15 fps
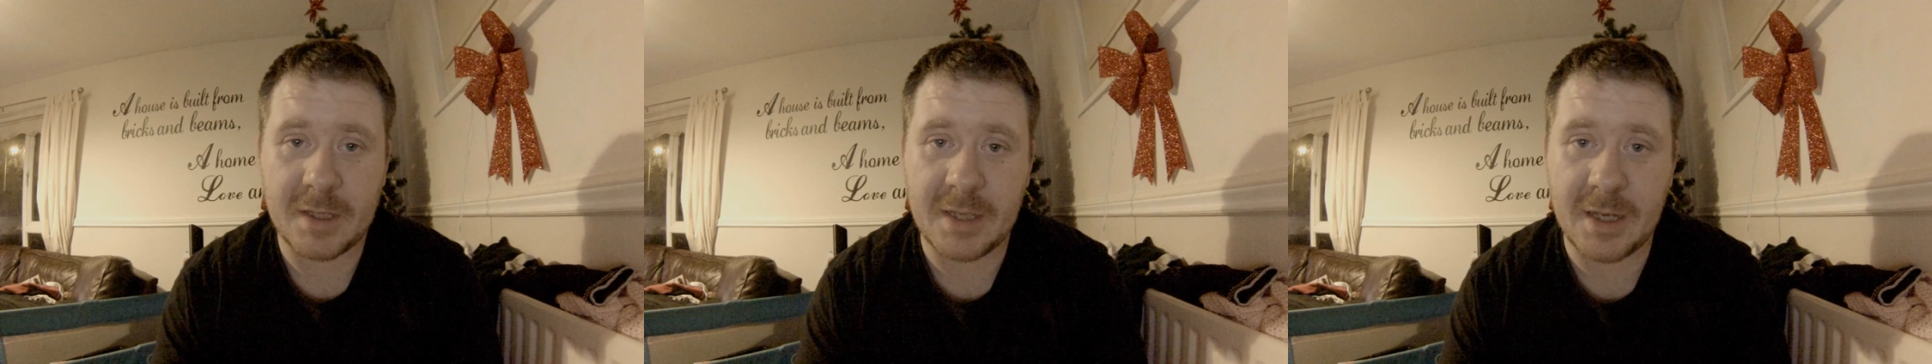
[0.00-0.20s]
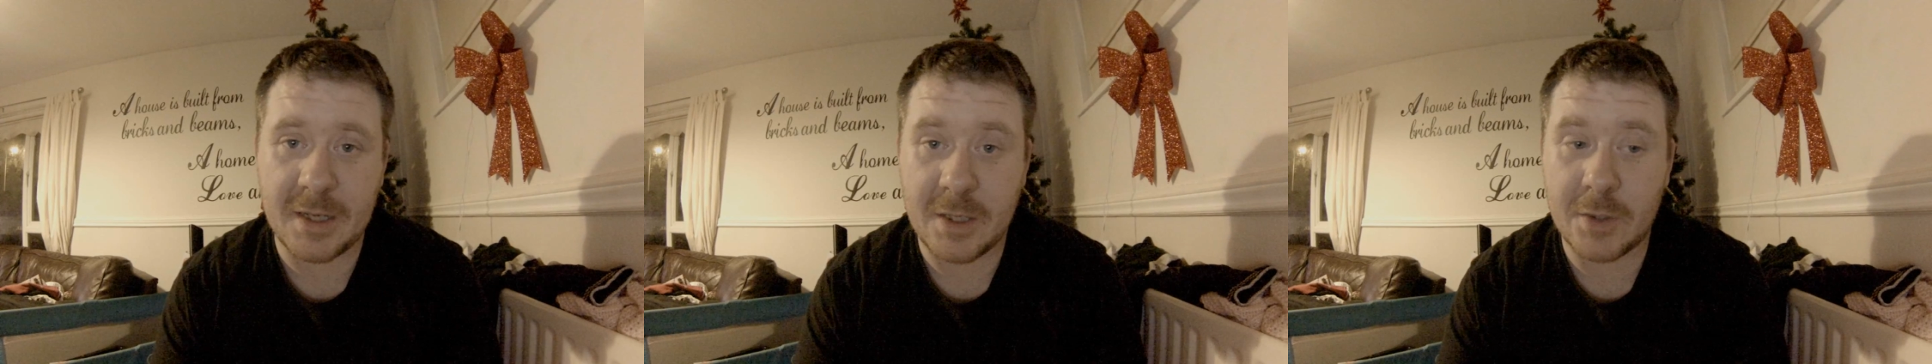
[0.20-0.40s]

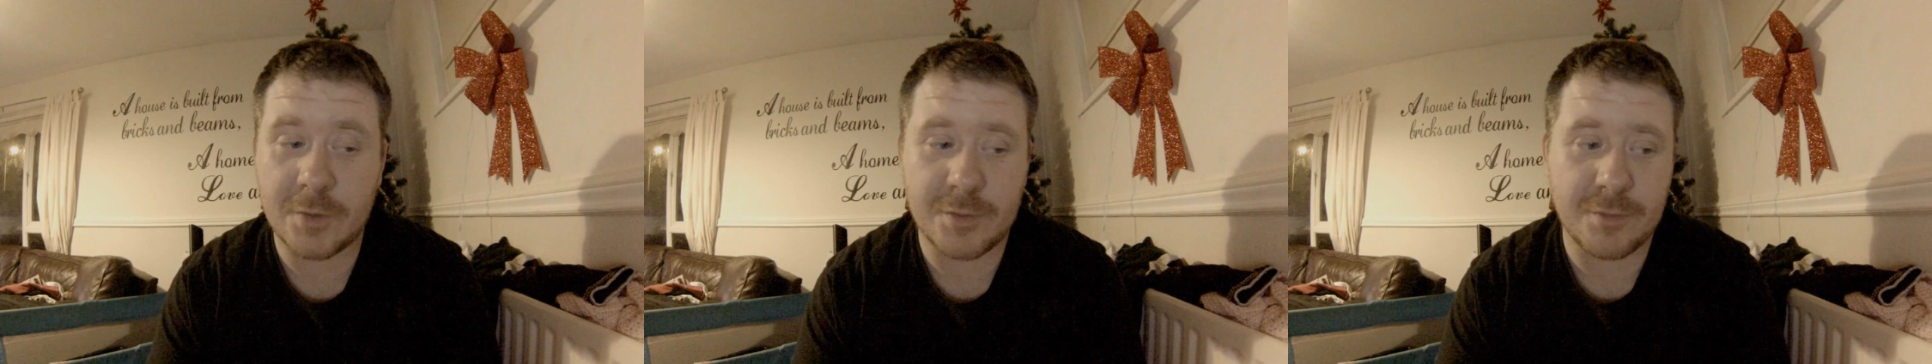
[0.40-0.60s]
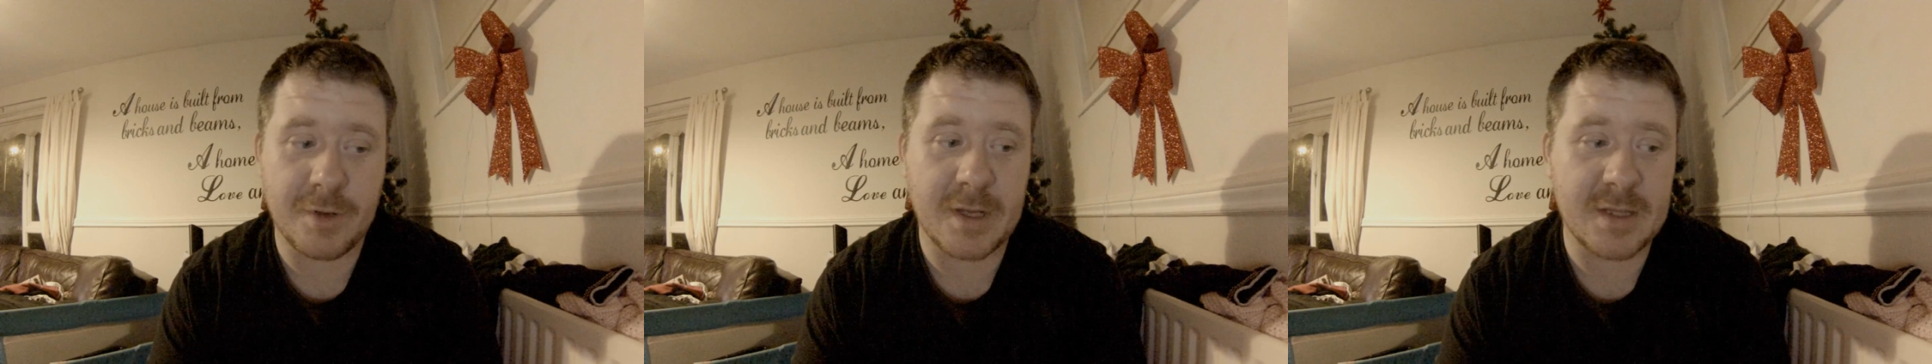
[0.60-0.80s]
and then the
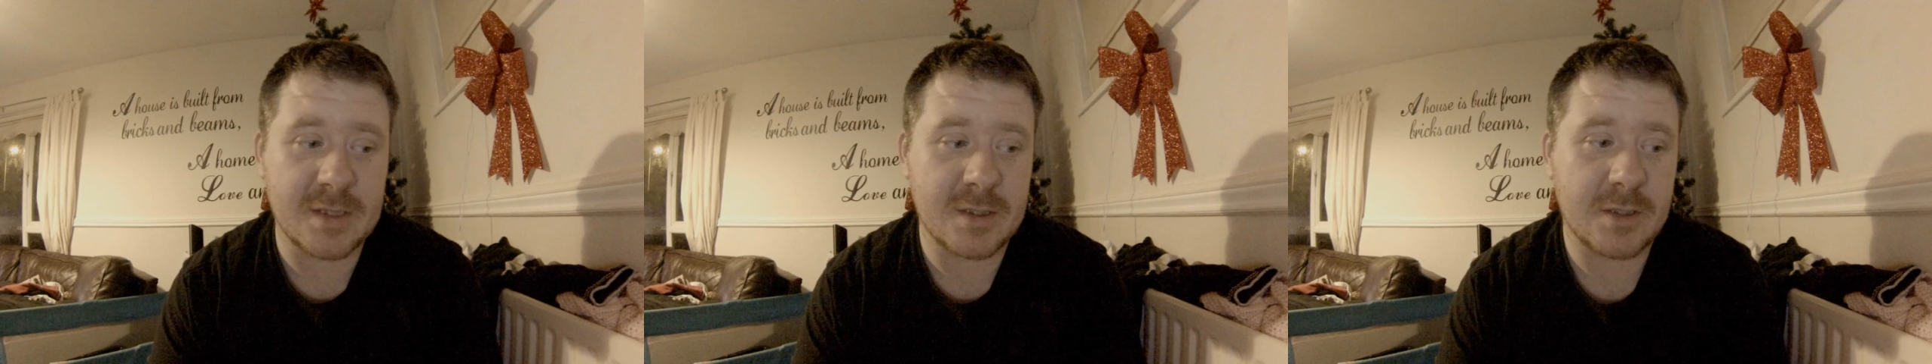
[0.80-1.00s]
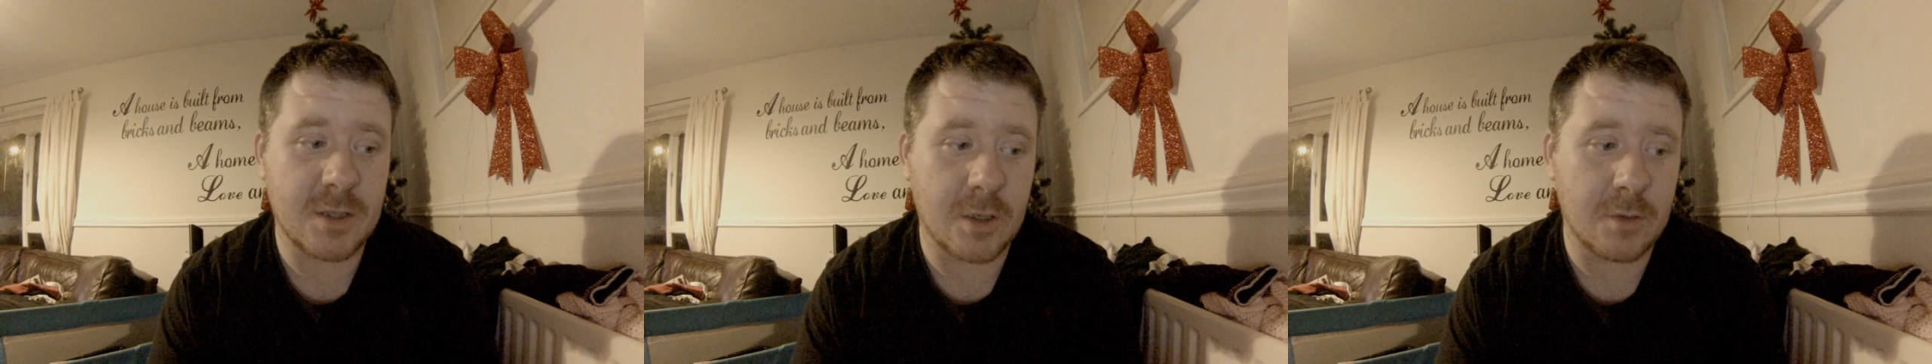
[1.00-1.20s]
other
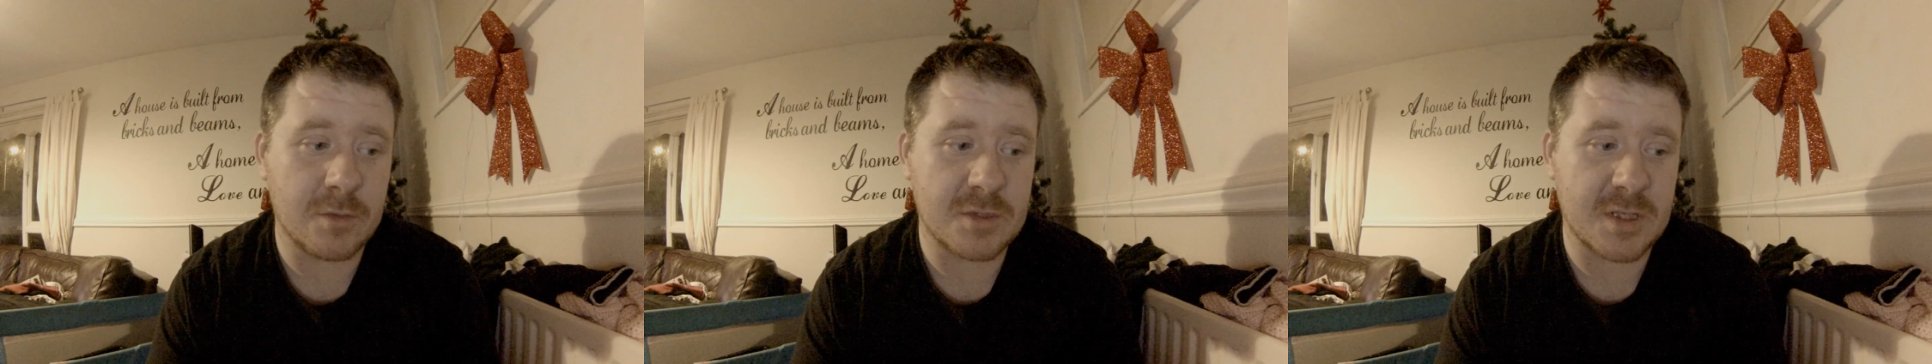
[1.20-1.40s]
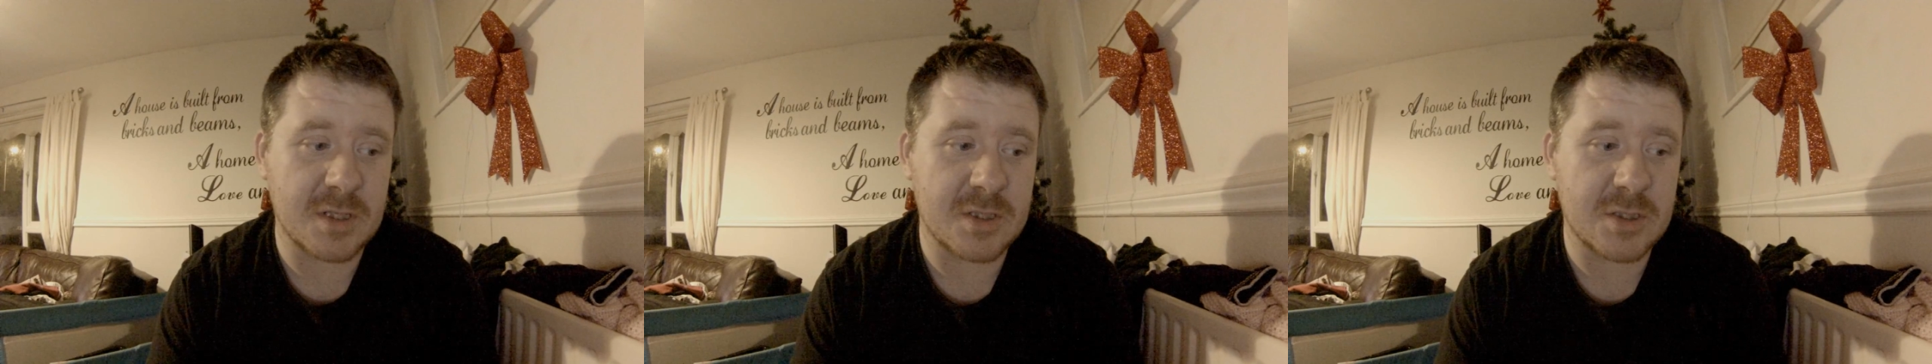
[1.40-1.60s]
end
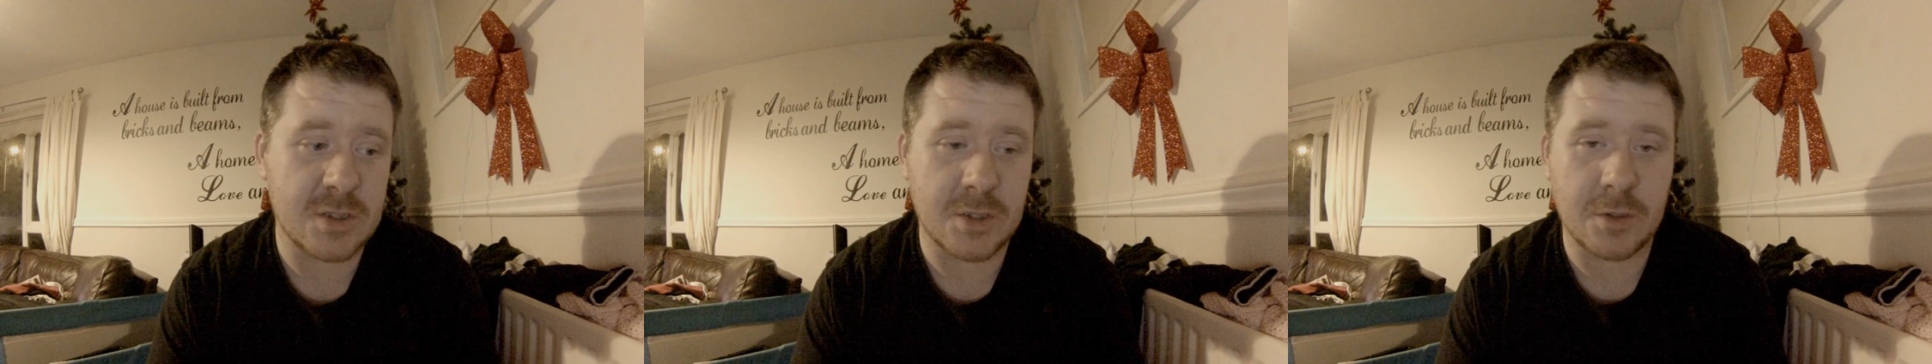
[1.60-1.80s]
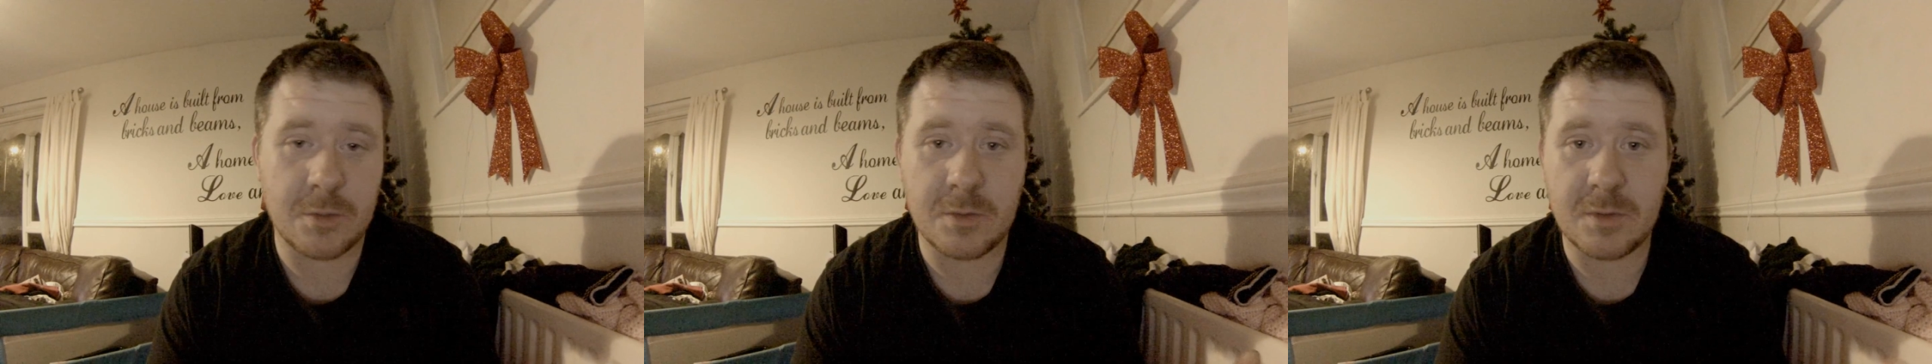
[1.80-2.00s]
goes into